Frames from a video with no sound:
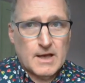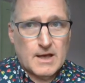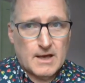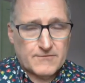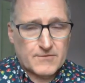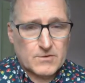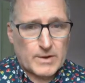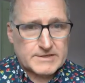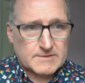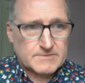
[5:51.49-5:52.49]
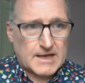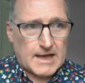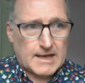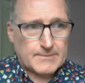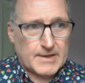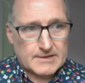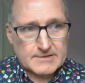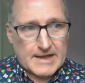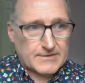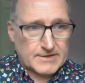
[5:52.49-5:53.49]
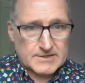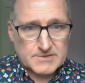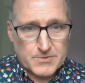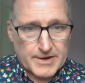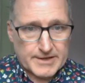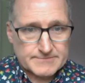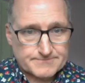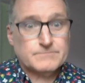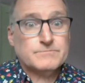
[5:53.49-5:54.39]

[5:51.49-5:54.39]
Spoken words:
for quite some time, and now that it's spring,